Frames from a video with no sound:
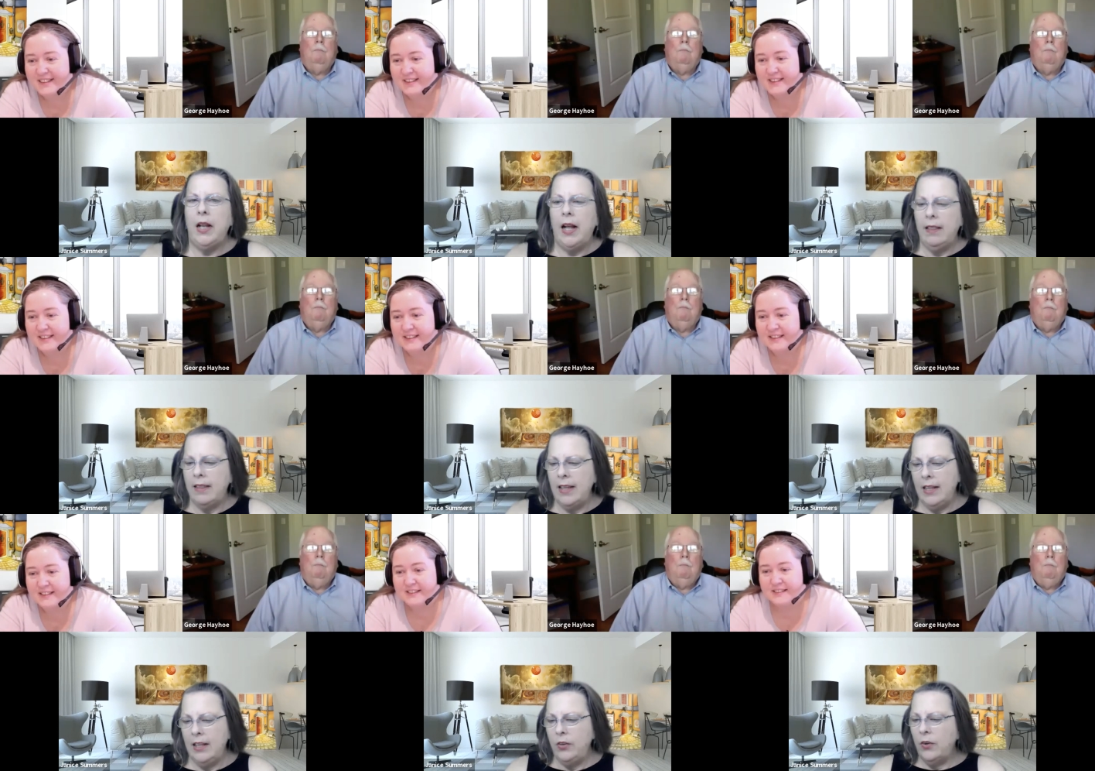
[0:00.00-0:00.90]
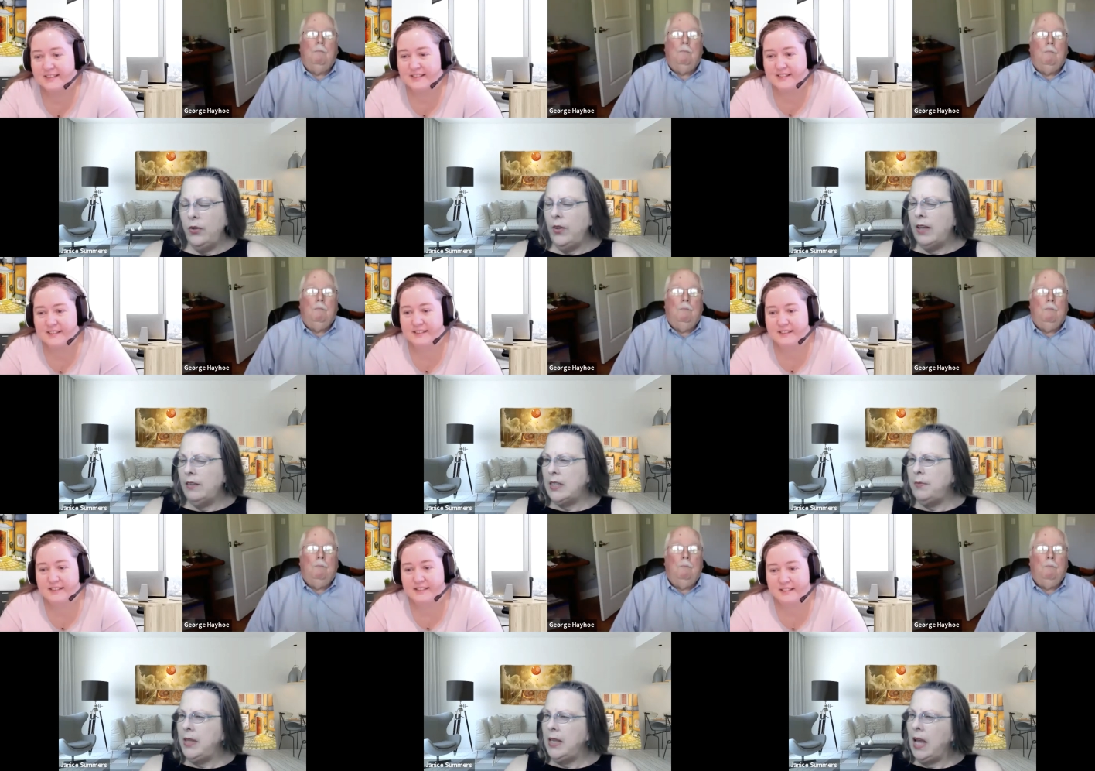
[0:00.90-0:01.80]
Speaker 1: I think you don't you have
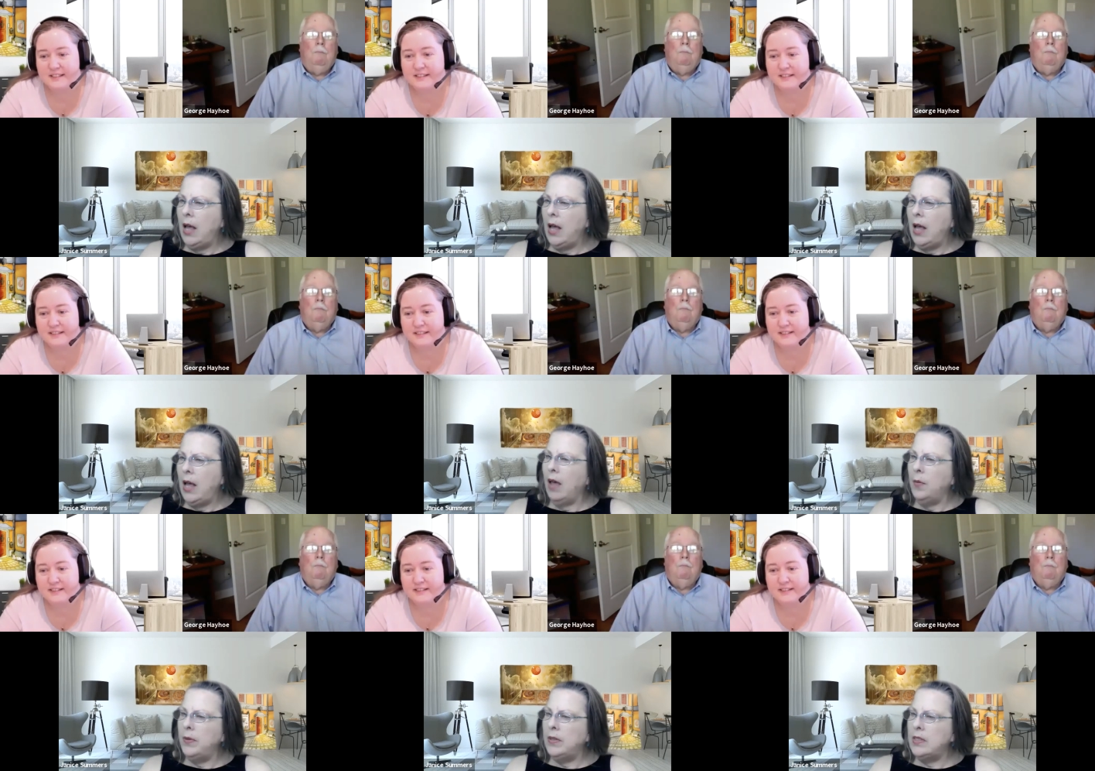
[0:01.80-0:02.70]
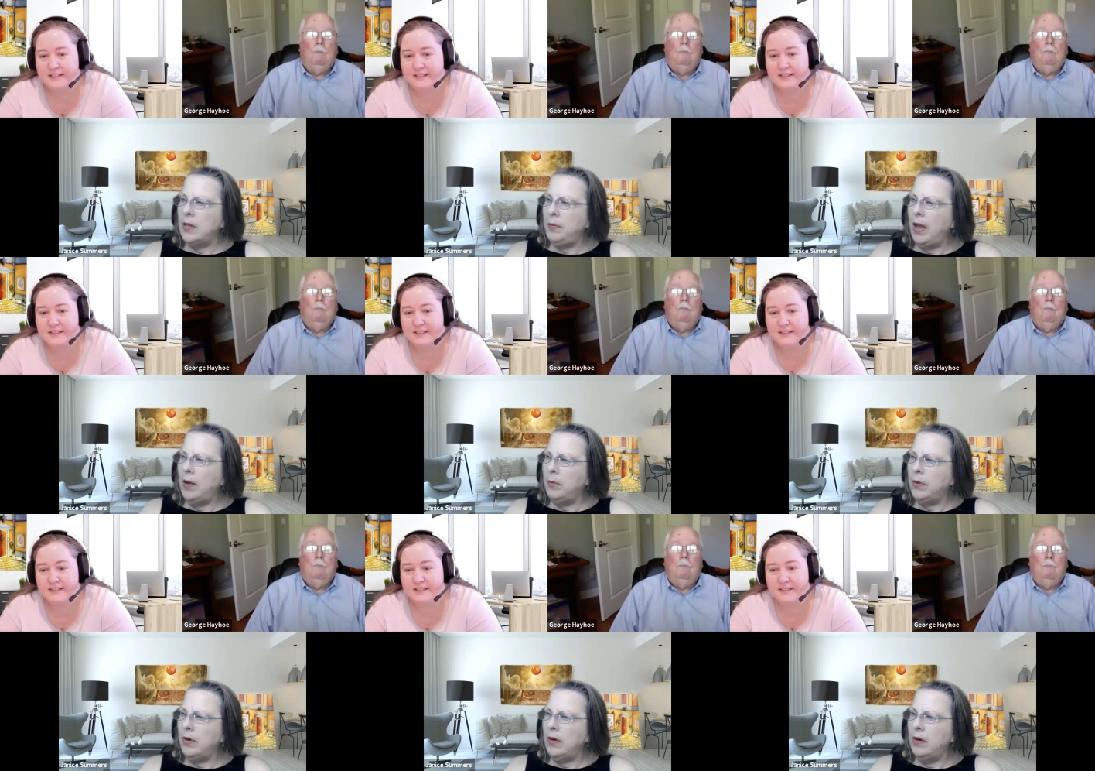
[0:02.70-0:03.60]
something coming up in
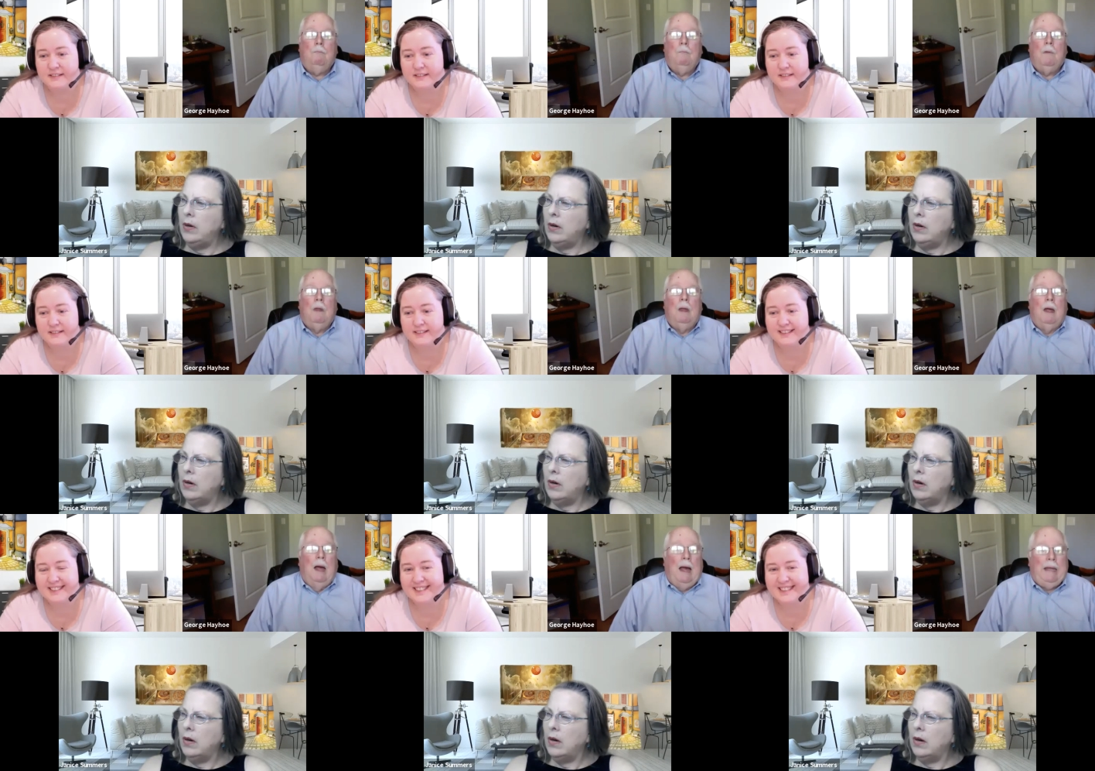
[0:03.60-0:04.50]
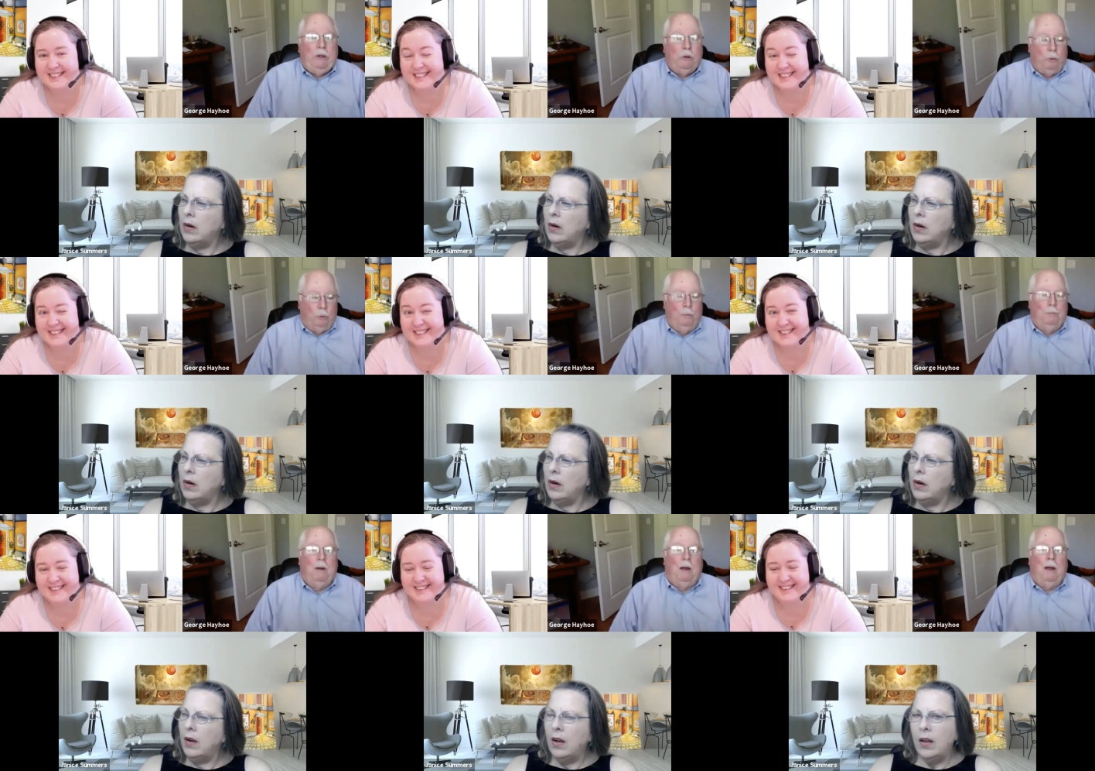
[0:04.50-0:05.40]
September?
Speaker 2: I do.
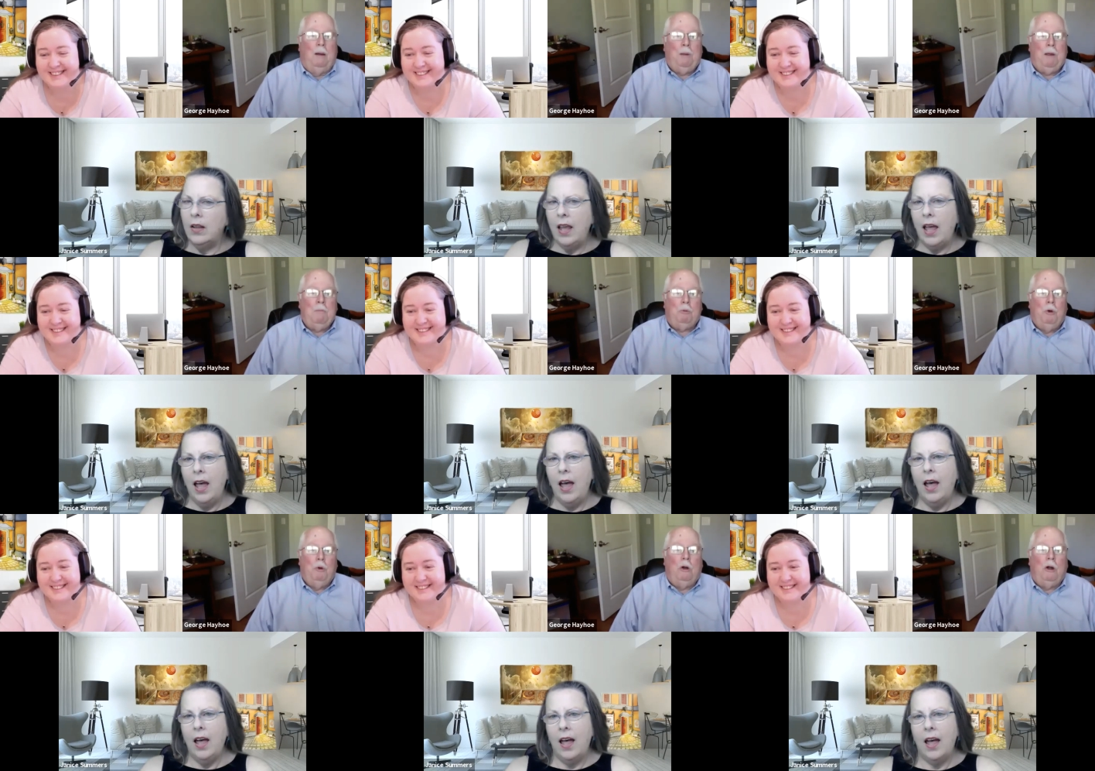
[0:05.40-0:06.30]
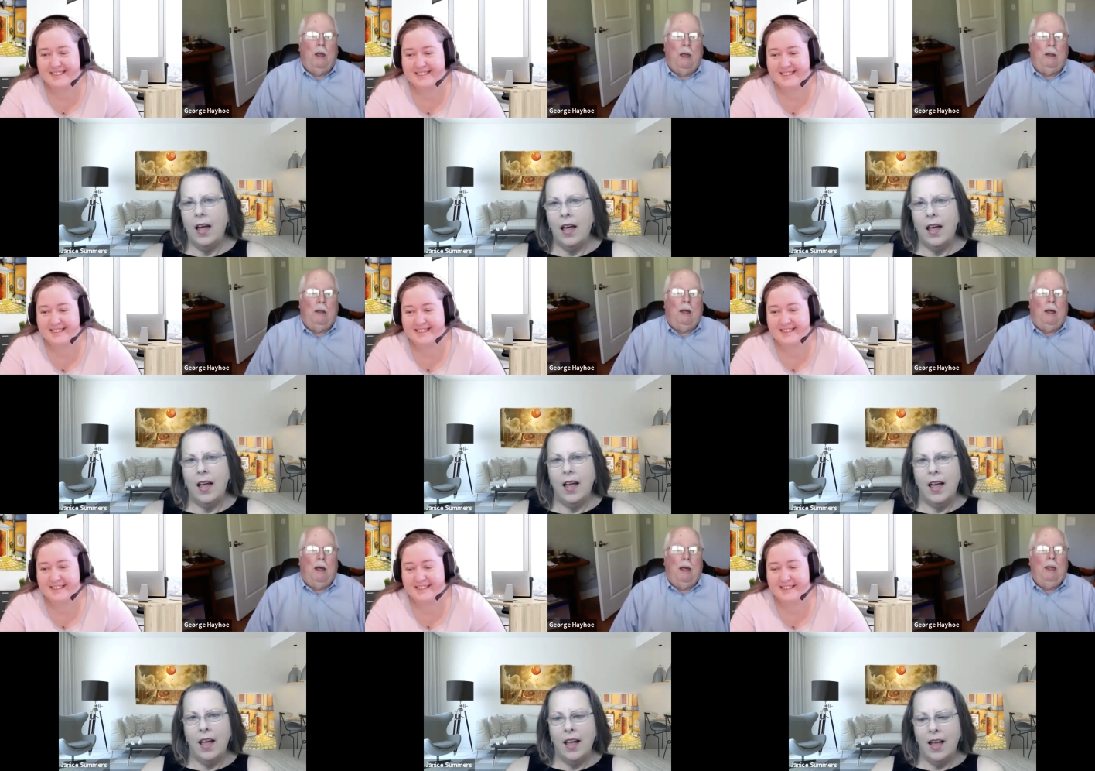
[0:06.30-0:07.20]
Uh, Pam Brewer and
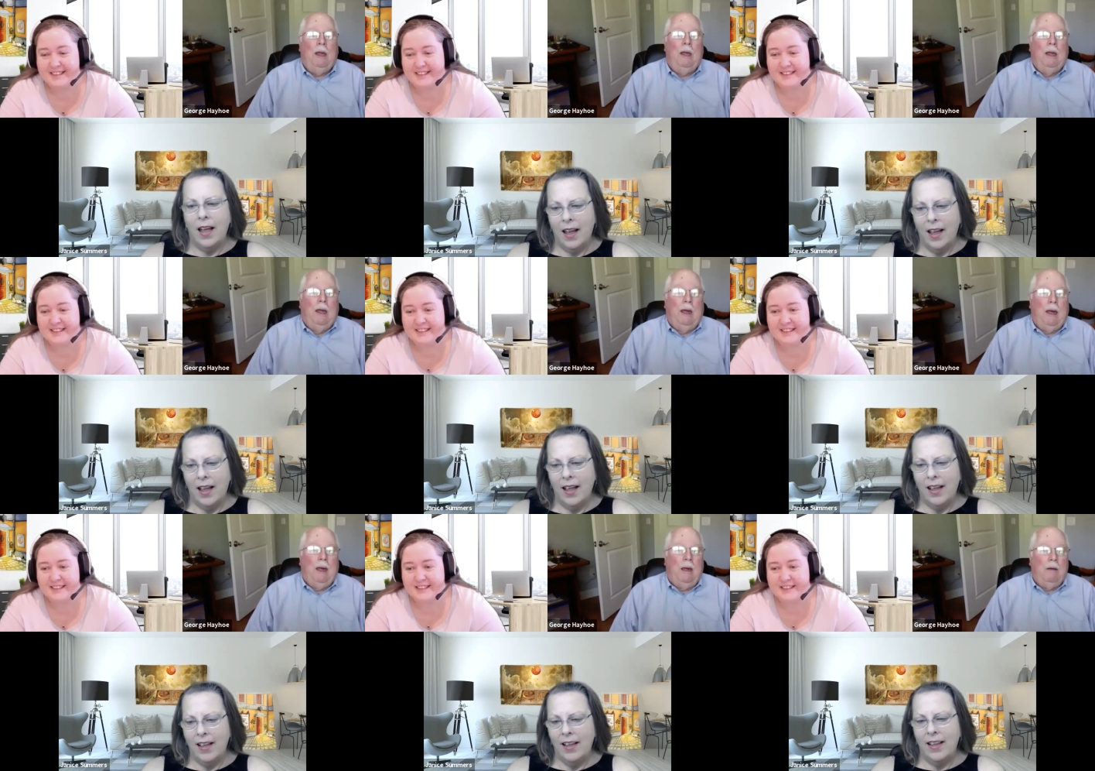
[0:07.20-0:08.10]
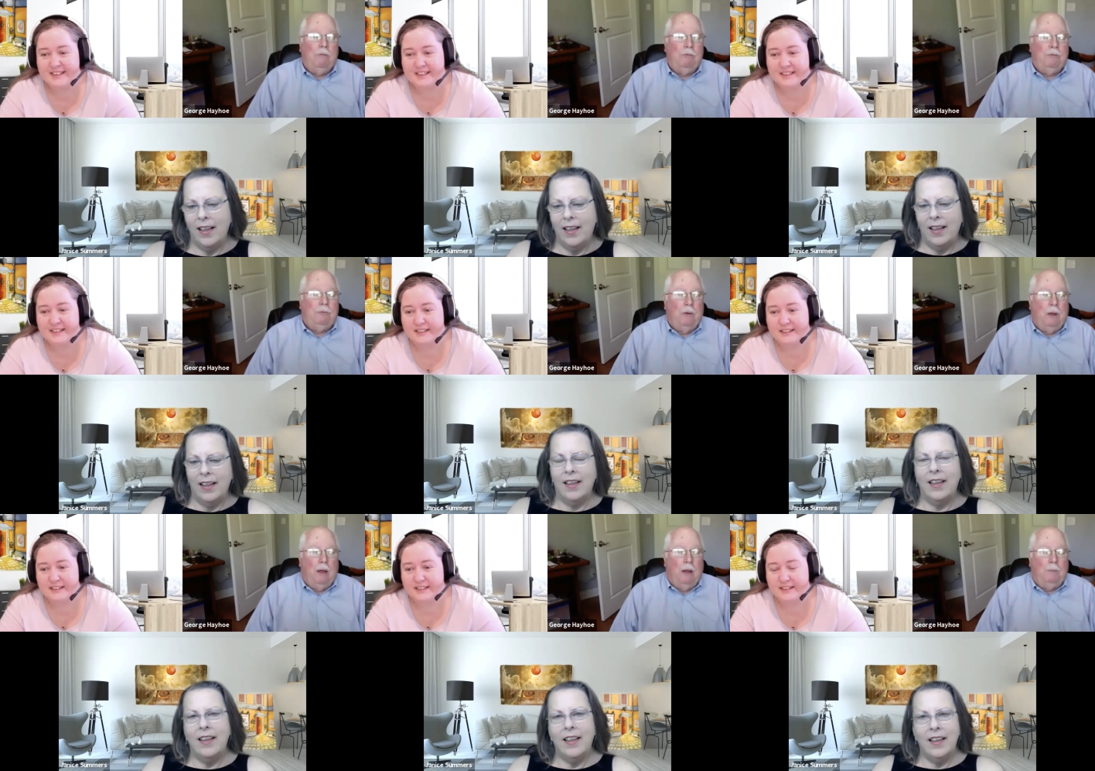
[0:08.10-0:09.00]
I have
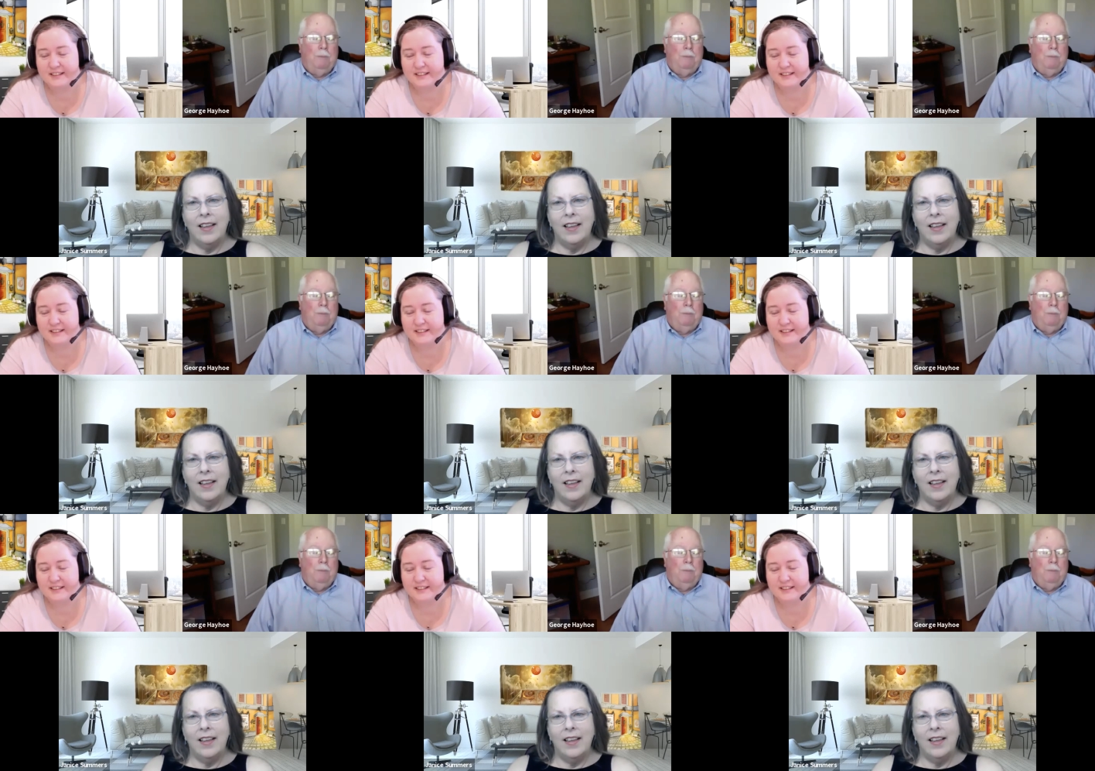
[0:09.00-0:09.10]
uh,